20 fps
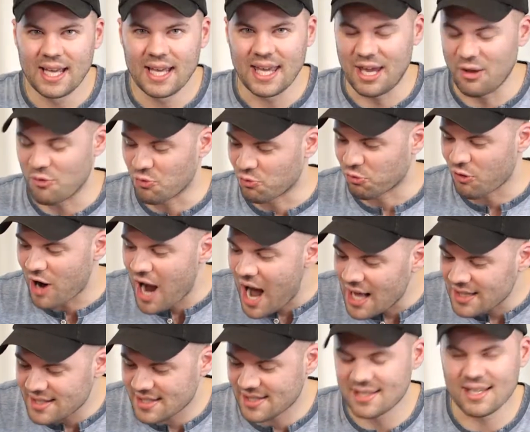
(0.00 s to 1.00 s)
It
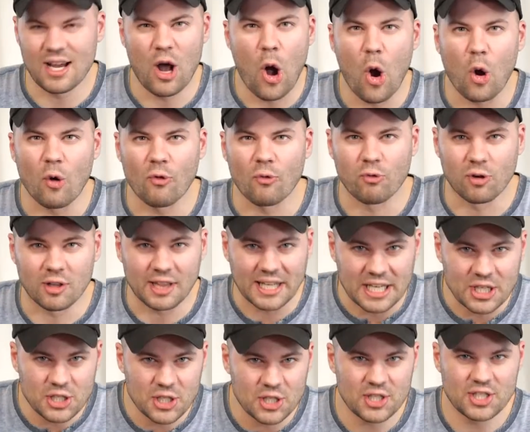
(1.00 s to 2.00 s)
rots our
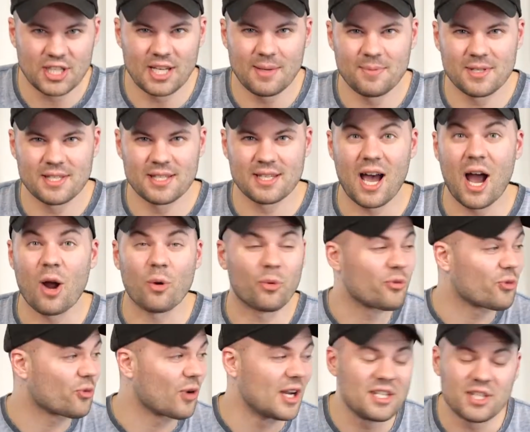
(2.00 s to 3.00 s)
relationships, our
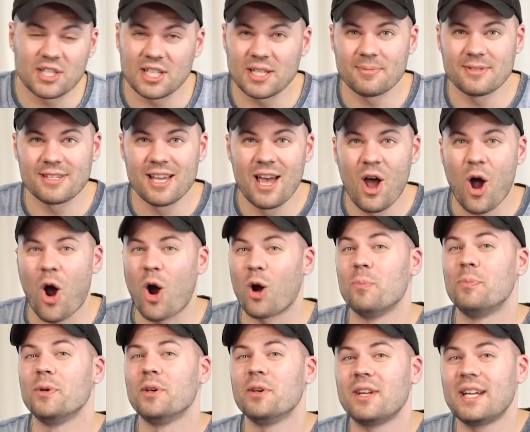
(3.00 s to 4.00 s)
friendships, our
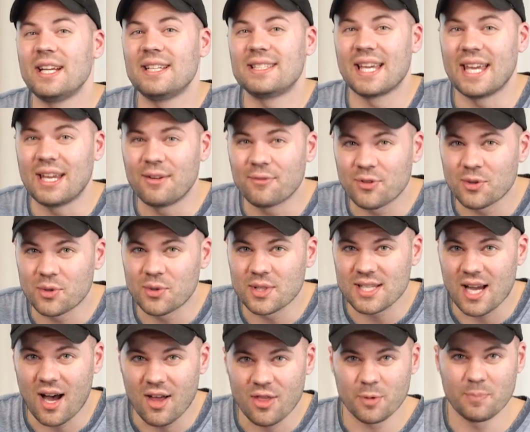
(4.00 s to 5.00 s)
ability to
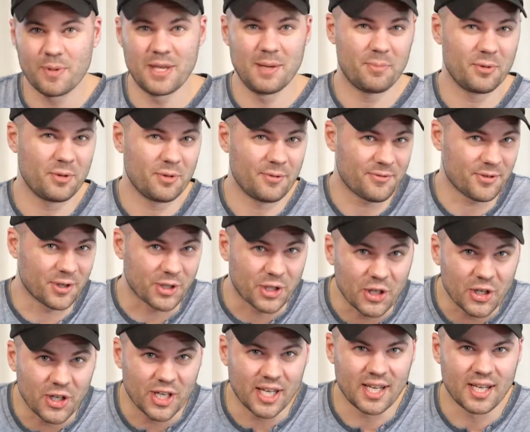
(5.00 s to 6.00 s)
influence other people for
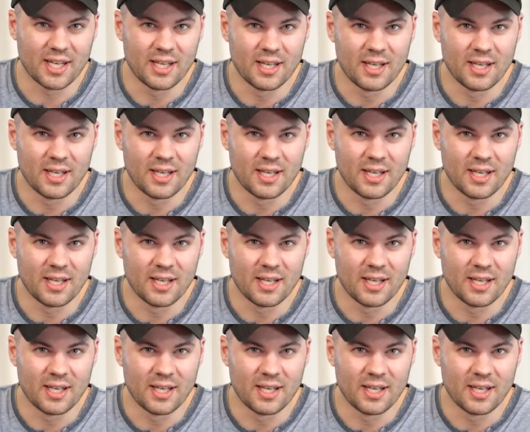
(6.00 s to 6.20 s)
good.